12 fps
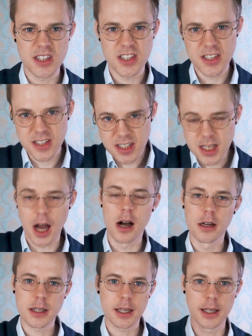
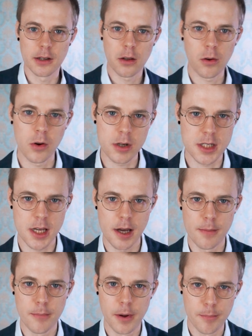stuck in
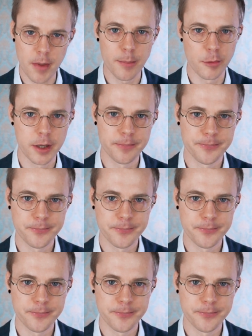long-term memory.